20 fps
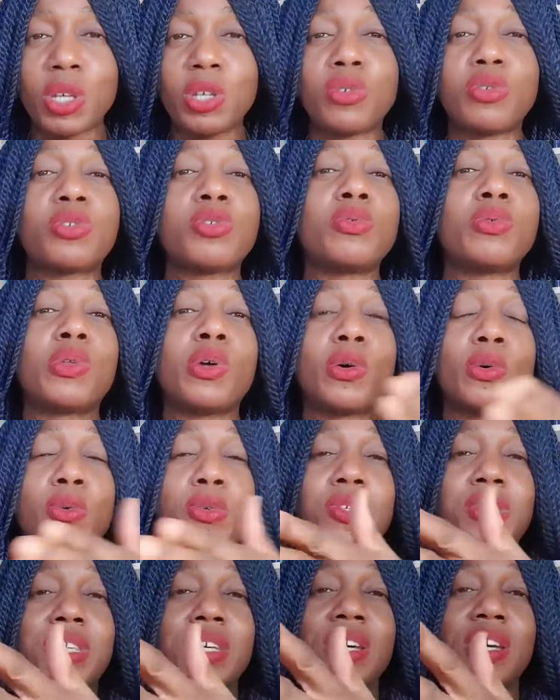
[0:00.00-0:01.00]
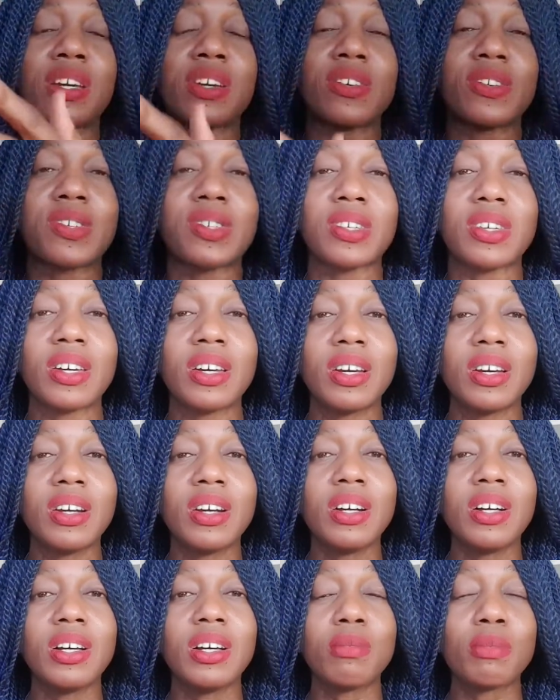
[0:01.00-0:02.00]
when you do those things
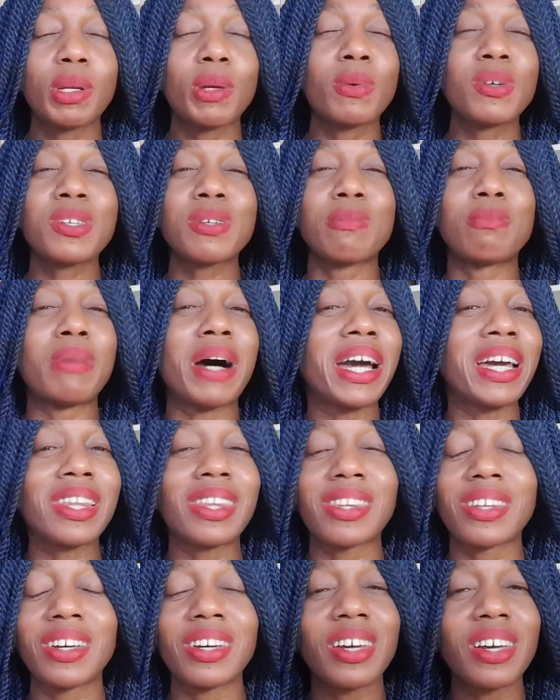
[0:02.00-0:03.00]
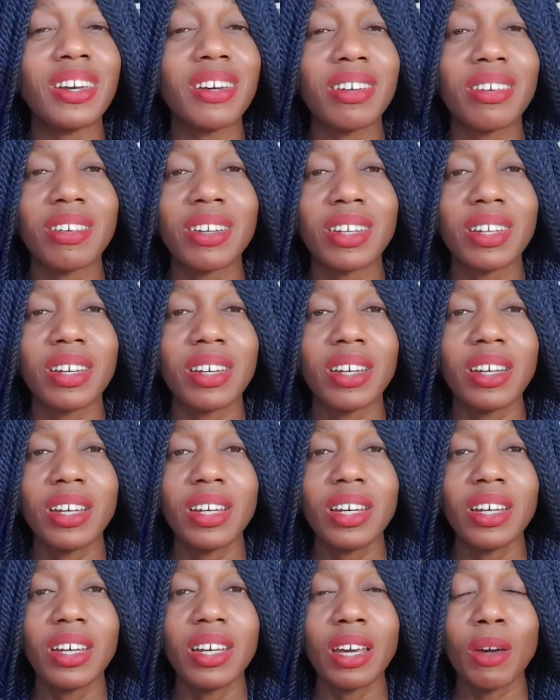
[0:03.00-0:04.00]
but it wasn't my thing
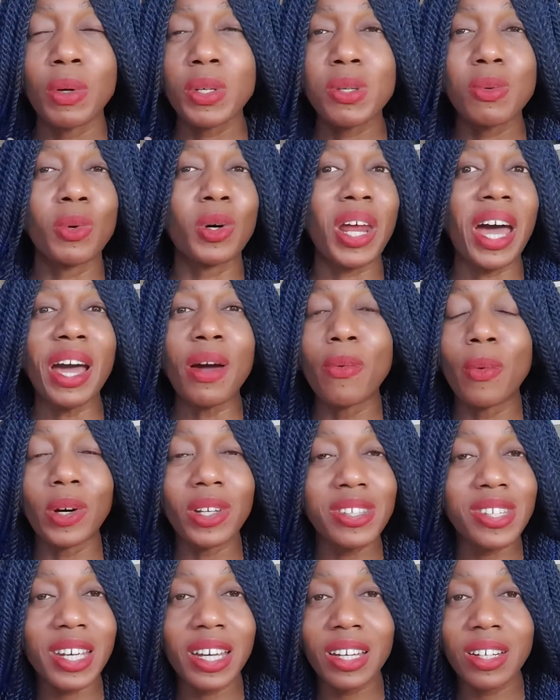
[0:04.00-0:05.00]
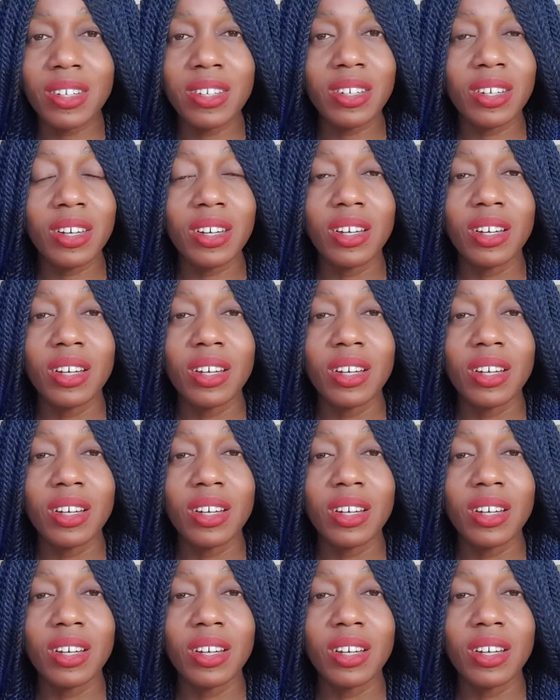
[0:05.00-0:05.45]
it wasn't what i wanted